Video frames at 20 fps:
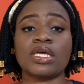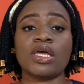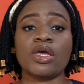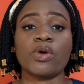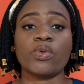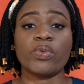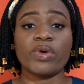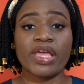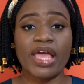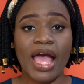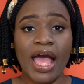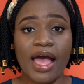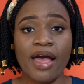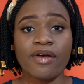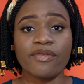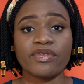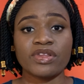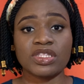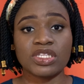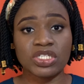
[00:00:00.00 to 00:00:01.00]
we have
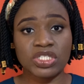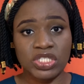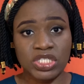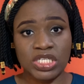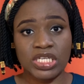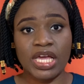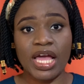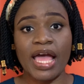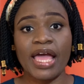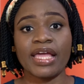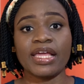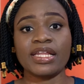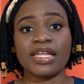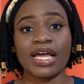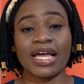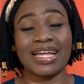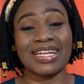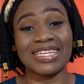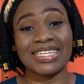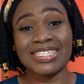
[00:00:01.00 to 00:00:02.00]
in the GI that
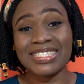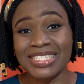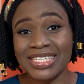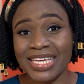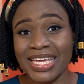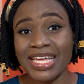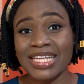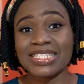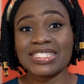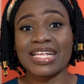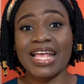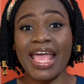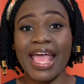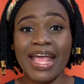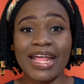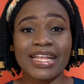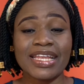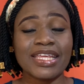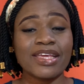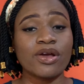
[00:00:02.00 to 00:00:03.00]
can indicate
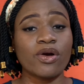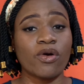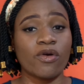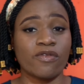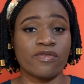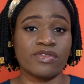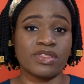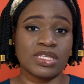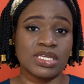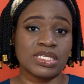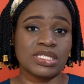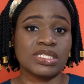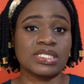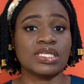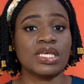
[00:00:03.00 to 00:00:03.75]
any of these